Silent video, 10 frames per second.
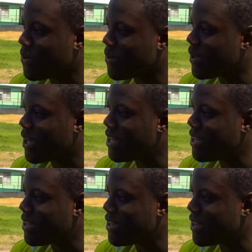No, I
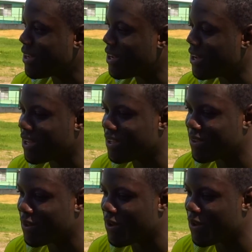didn't at
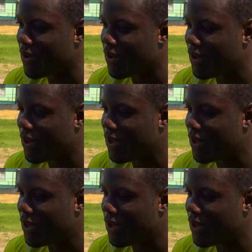all. So